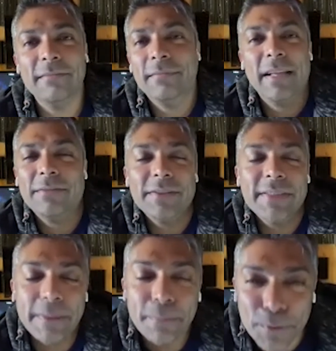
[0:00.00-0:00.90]
They're
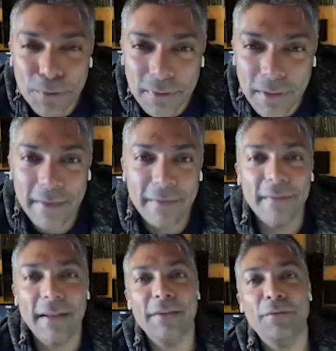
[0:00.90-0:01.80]
simple
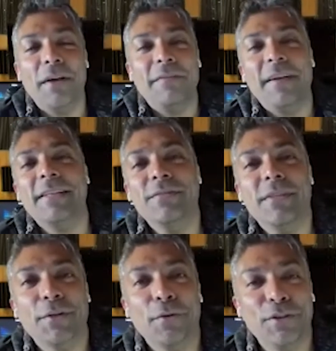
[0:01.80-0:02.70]
and effective
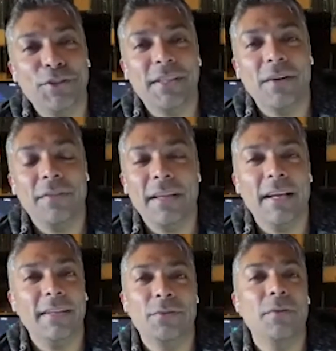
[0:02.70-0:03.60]
technologies out
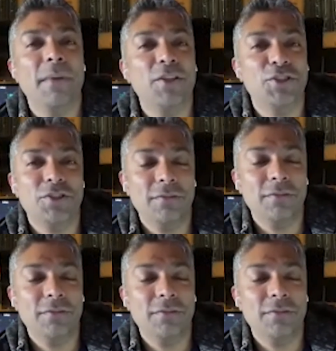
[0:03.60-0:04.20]
there. It's not much